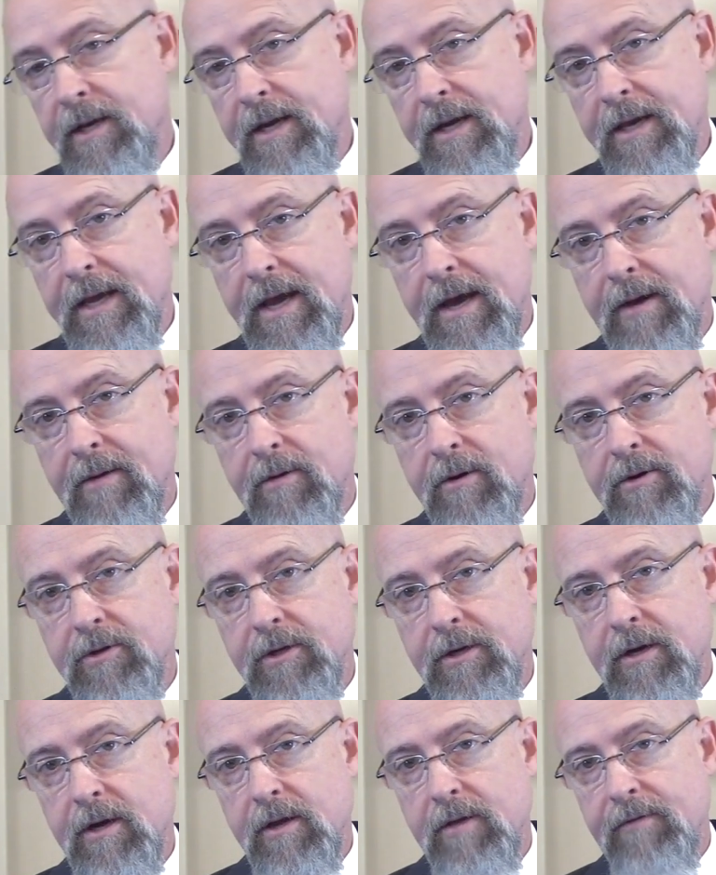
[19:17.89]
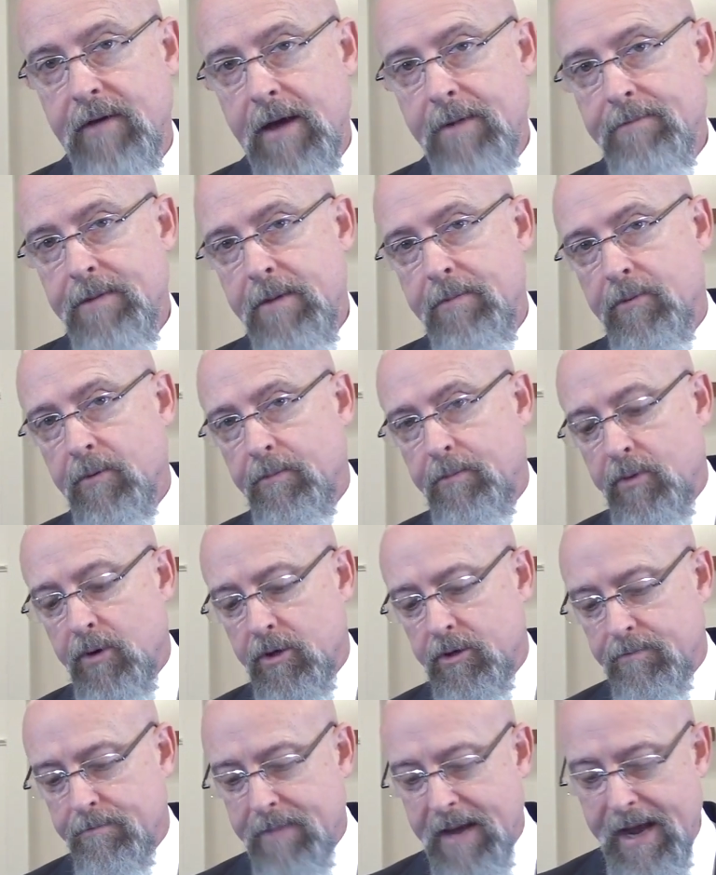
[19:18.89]
encounters. You know, you've had people
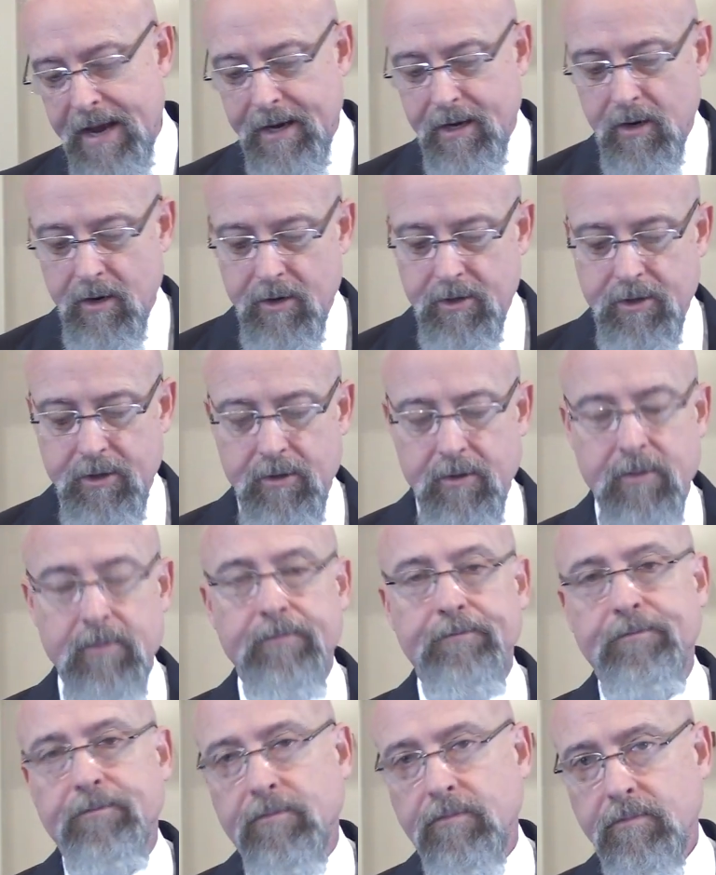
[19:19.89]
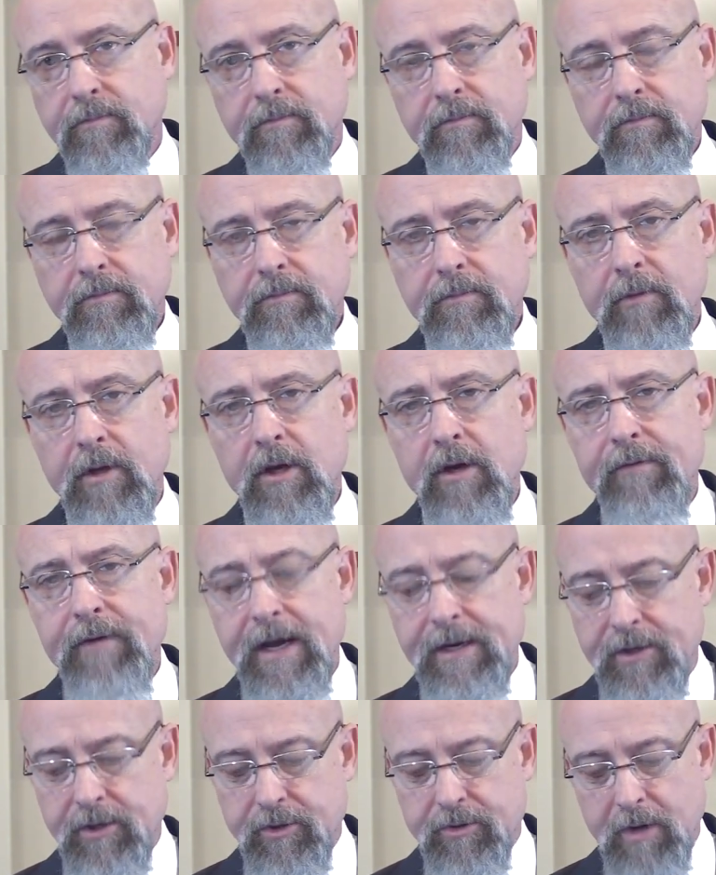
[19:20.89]
push back on you. You've
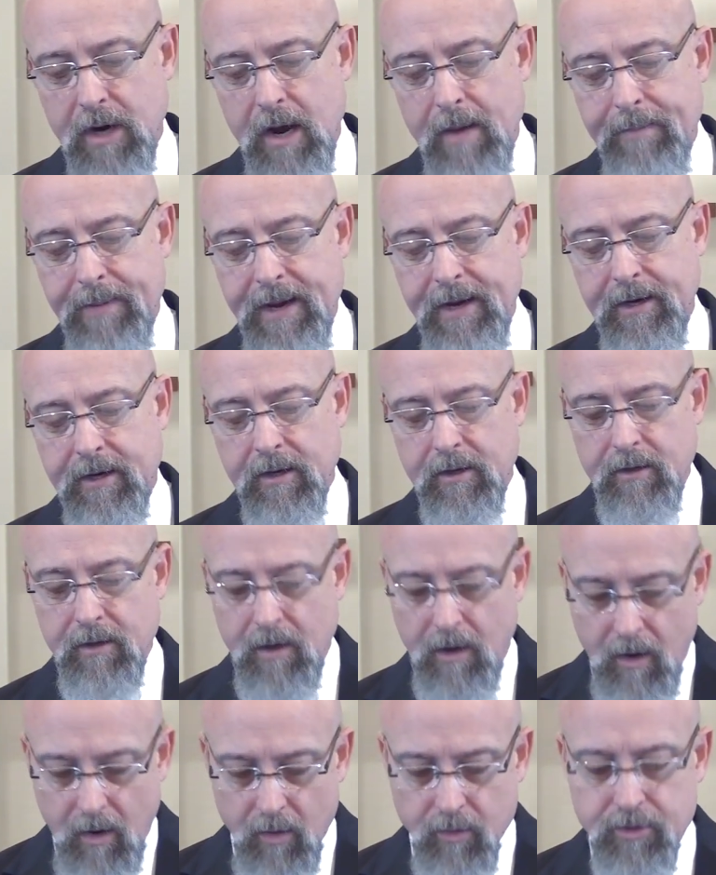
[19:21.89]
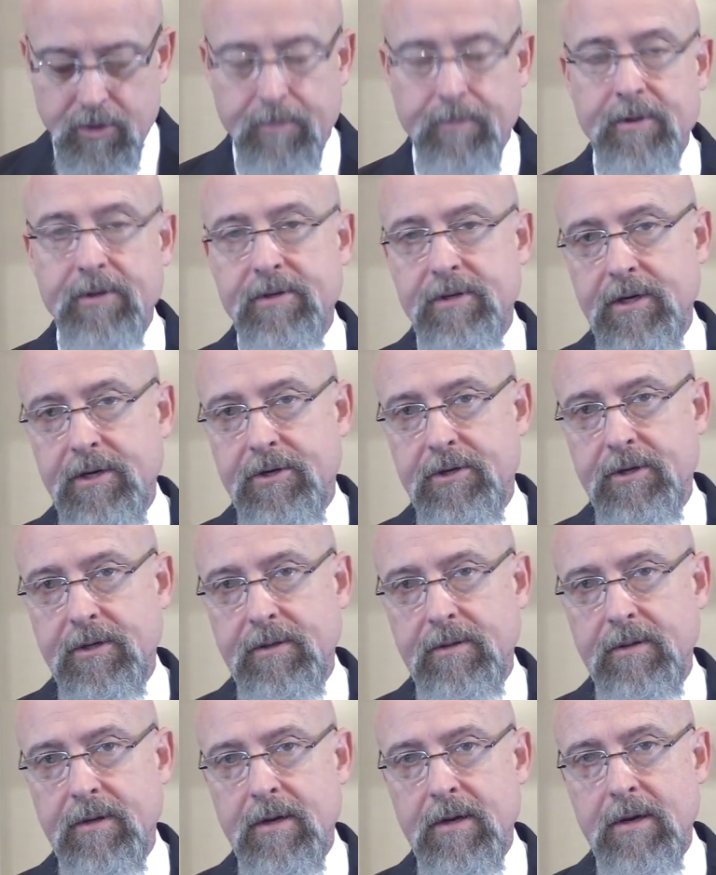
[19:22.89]
had to drop anchor, hold your
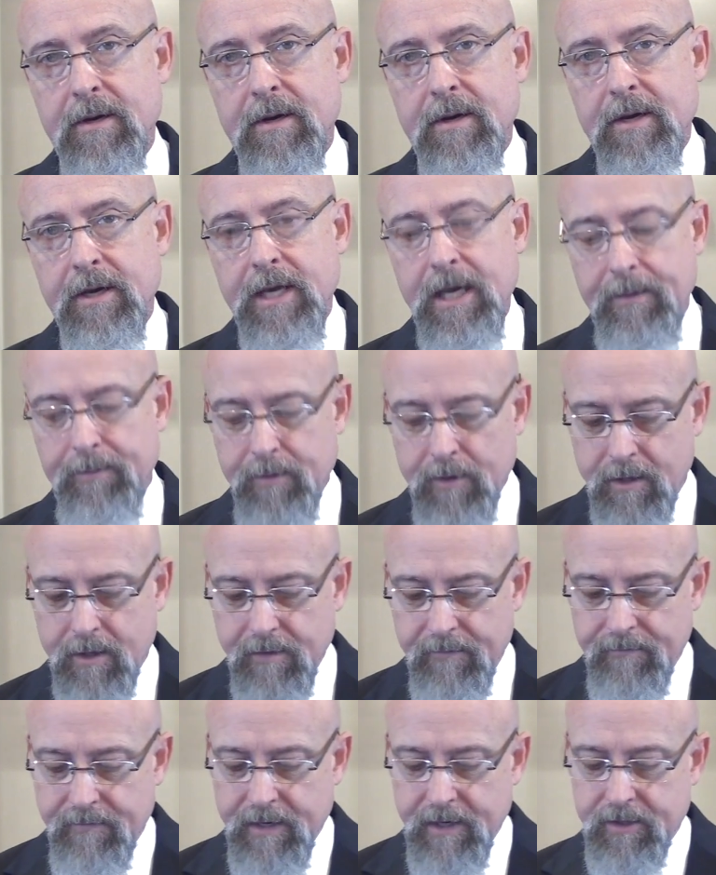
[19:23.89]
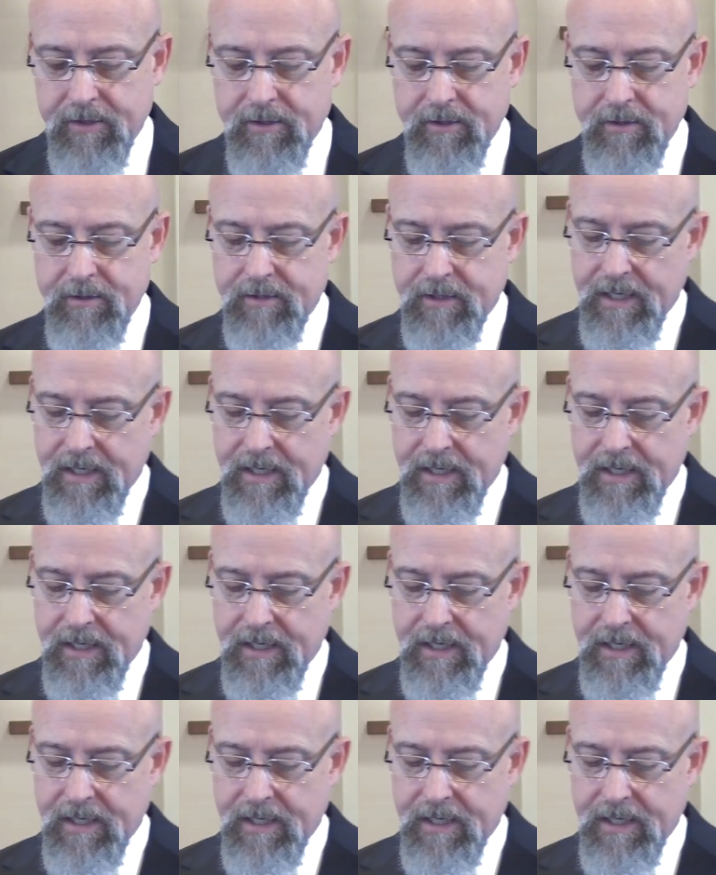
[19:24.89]
position, keep your convictions,